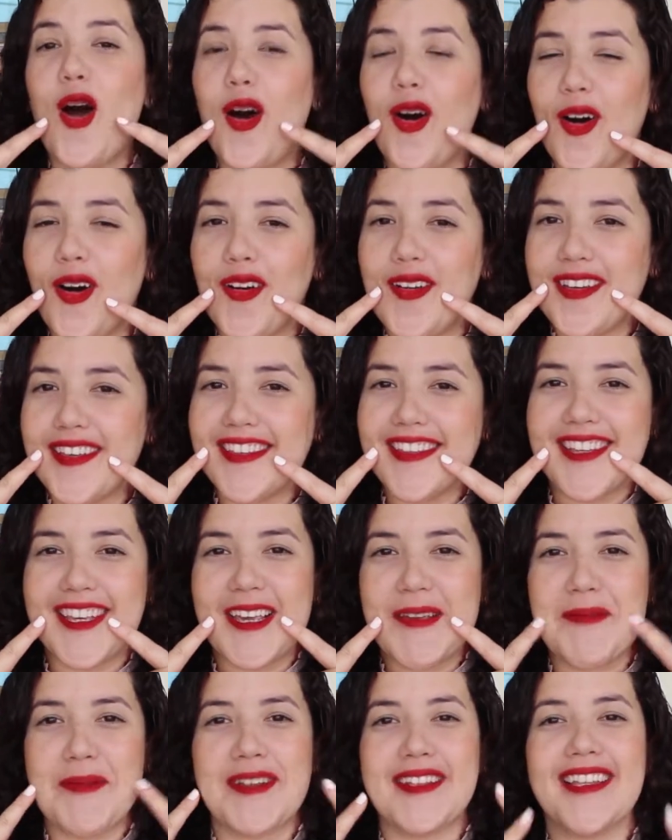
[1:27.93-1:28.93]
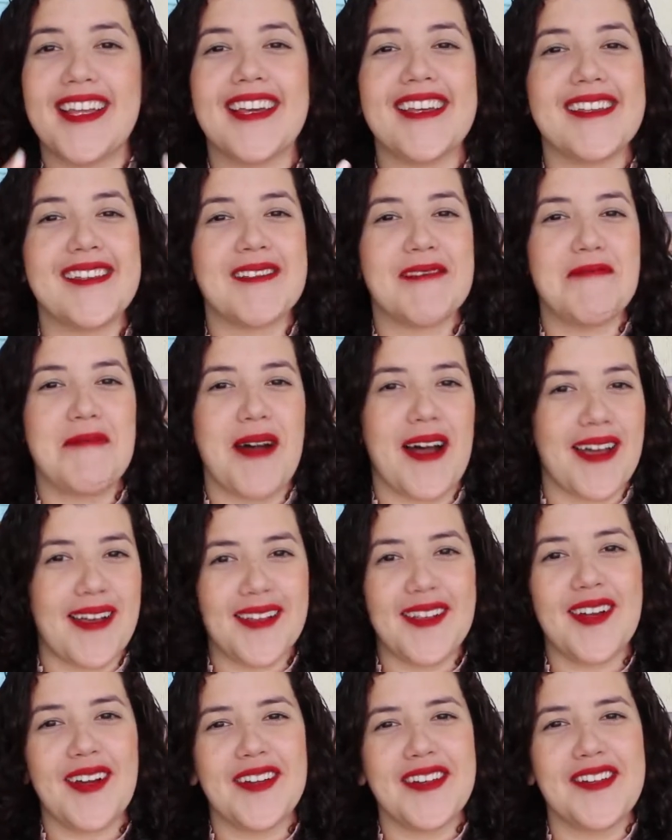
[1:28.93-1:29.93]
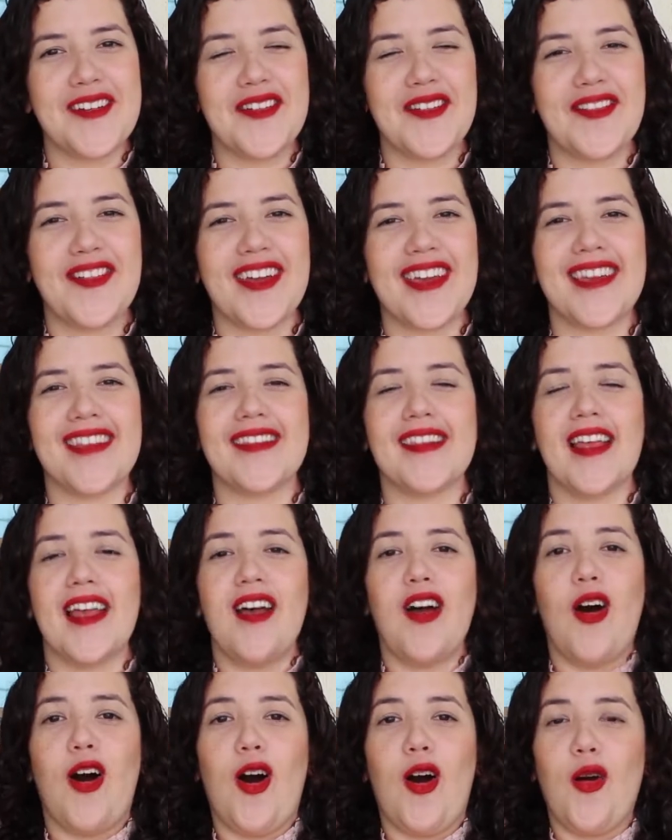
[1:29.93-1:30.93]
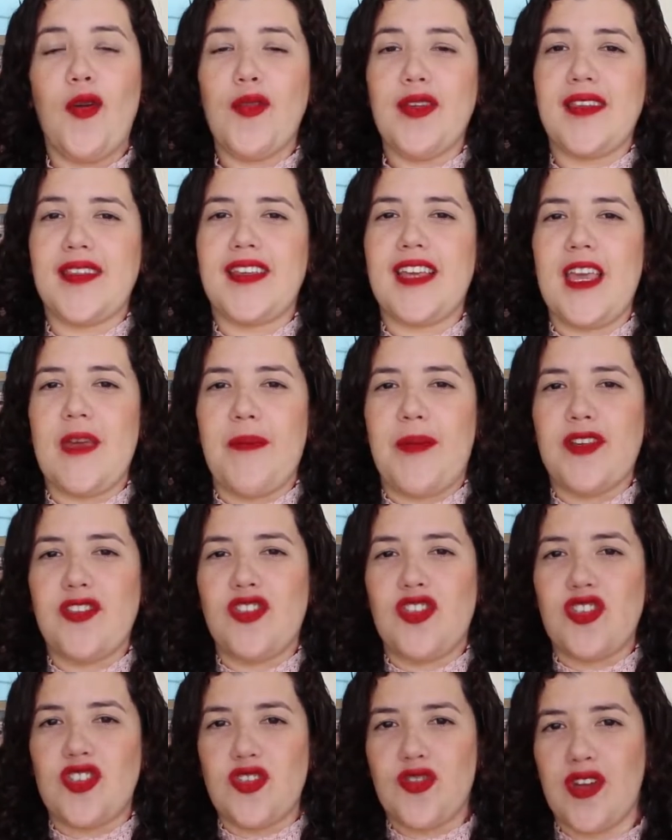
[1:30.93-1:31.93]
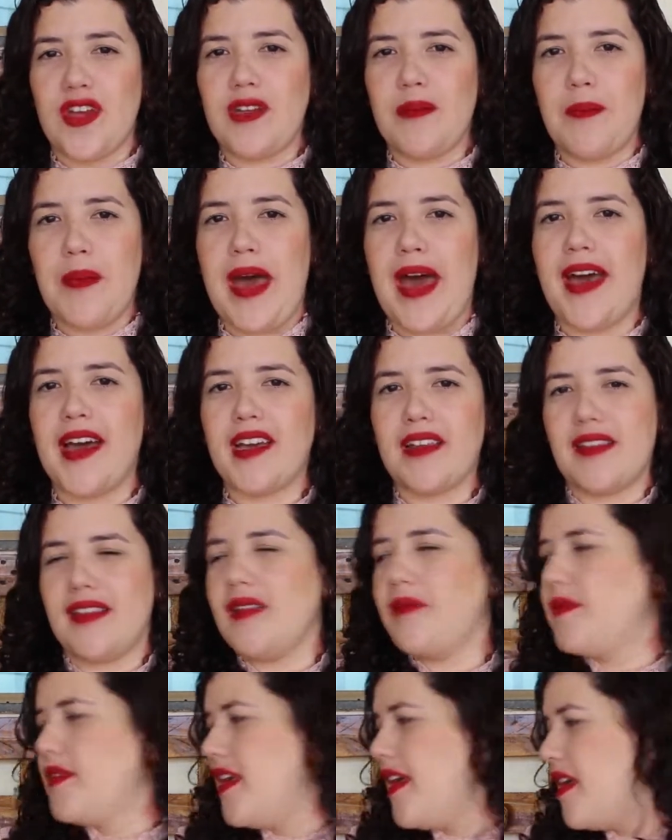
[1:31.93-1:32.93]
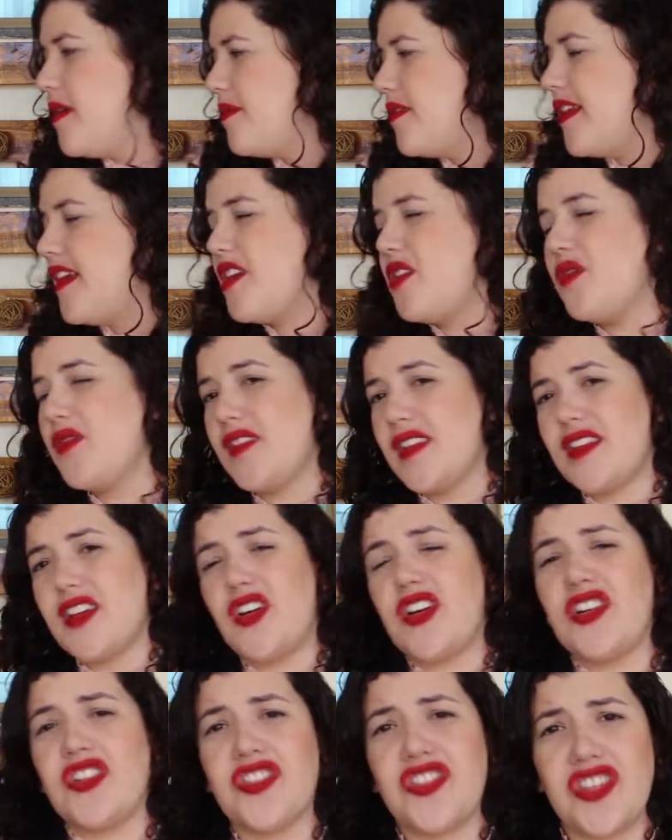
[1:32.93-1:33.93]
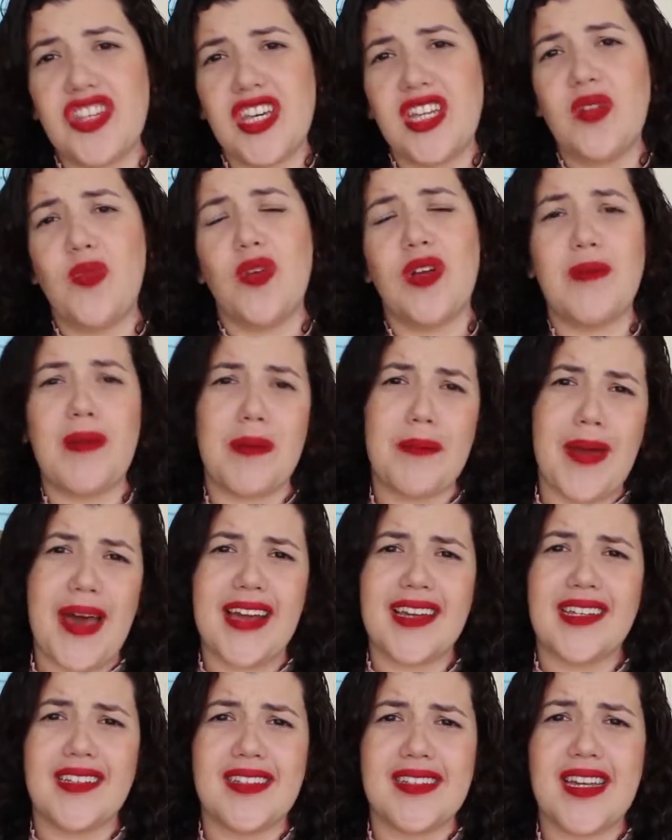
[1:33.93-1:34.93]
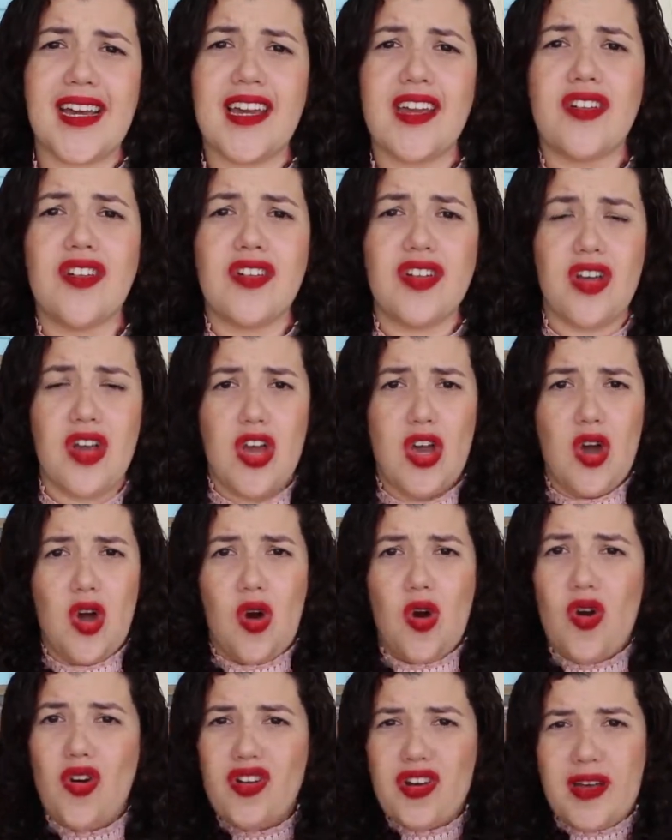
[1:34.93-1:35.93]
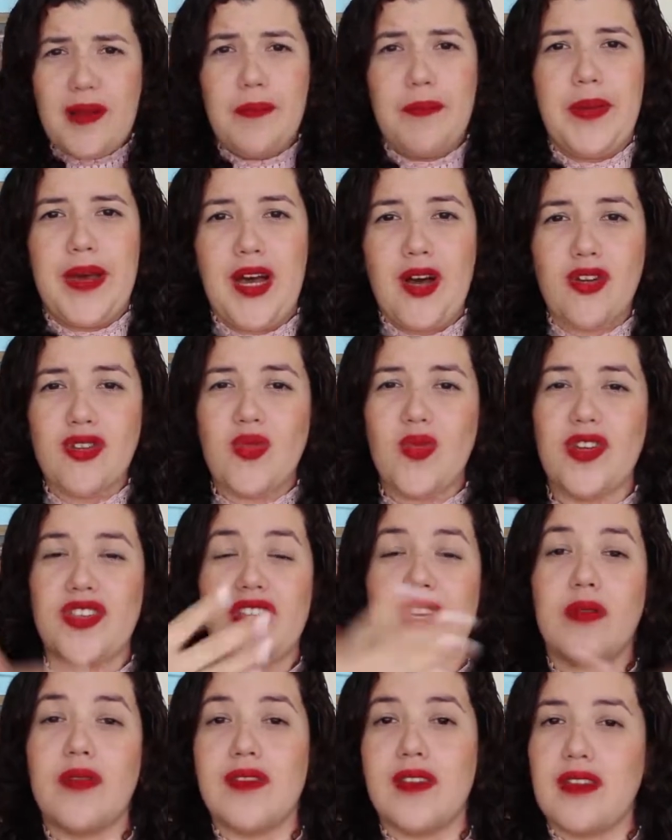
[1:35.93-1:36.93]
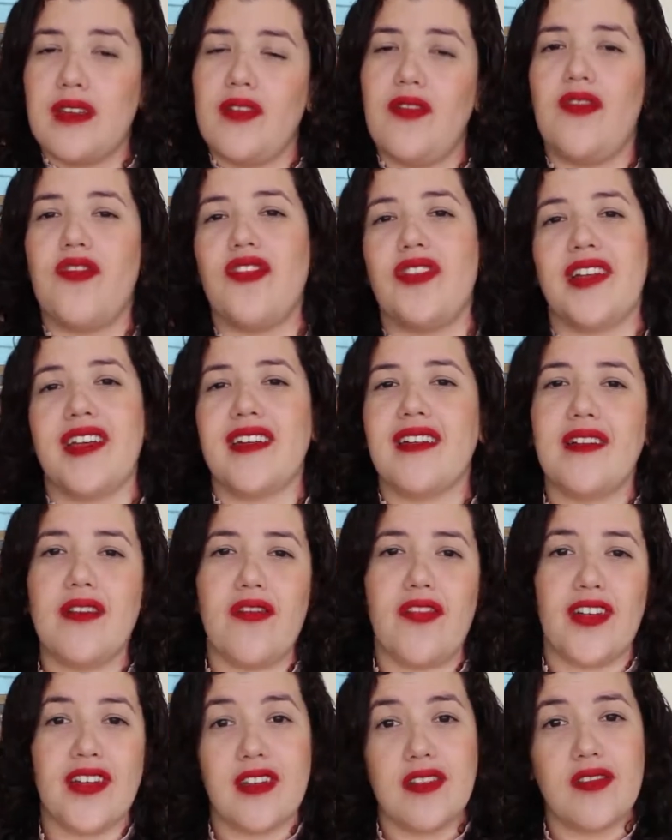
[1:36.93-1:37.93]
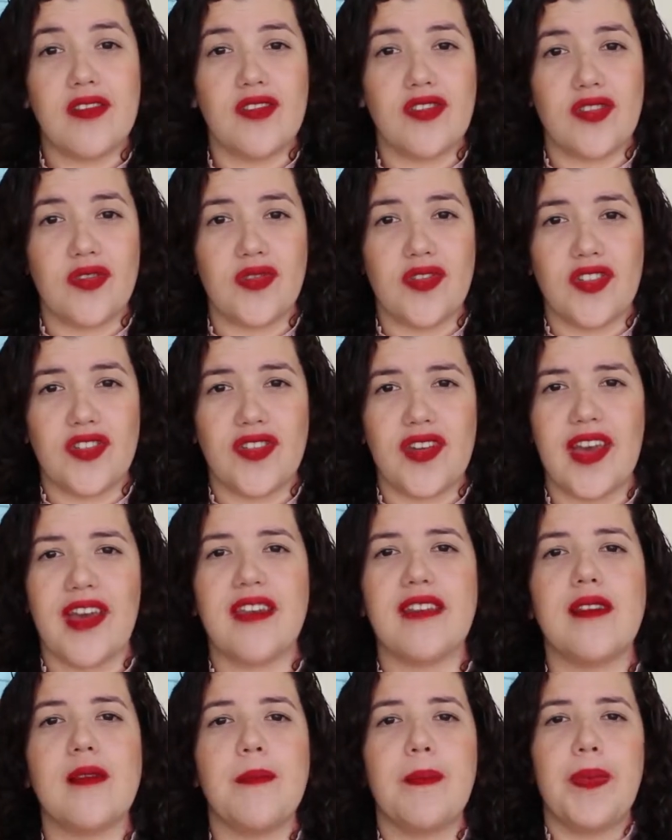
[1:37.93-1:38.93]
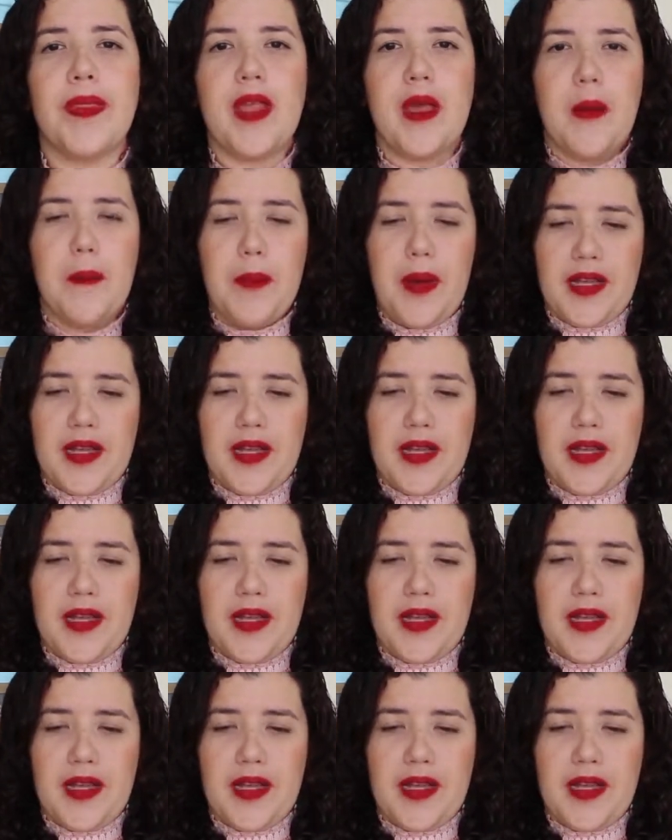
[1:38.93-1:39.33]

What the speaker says: Always keep a nice smile on your face. Always keep a straight back. Sometimes I use a cushion when my back is tired, or a belt, which I was looking for and I couldn't find it to show to you guys.